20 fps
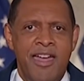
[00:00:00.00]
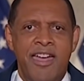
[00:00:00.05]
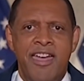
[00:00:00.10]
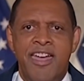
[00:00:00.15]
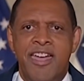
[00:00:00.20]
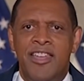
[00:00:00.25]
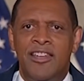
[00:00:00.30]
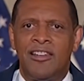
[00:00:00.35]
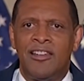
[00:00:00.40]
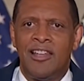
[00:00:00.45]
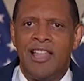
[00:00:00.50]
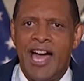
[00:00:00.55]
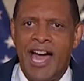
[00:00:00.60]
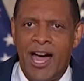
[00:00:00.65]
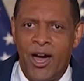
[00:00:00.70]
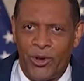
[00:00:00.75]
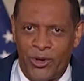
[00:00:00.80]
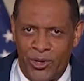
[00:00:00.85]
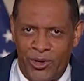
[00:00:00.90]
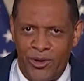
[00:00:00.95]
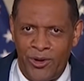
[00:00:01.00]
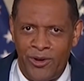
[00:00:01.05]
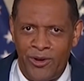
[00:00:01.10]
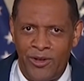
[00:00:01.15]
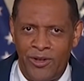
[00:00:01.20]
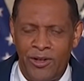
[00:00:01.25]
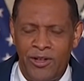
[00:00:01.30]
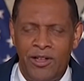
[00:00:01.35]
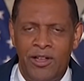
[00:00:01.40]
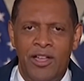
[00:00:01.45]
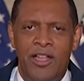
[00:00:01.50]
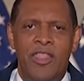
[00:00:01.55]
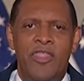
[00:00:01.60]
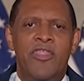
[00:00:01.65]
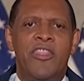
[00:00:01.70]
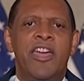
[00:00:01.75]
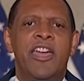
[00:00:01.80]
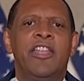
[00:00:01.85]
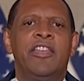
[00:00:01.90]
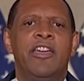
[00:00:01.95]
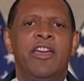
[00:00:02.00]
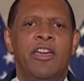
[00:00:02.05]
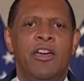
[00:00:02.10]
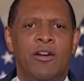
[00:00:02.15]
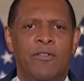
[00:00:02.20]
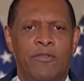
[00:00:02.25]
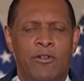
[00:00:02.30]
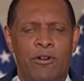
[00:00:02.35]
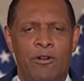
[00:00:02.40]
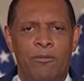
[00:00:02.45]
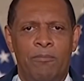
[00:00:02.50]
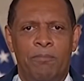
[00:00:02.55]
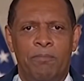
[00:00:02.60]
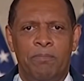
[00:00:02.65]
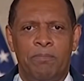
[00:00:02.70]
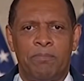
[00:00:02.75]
and louder than ever.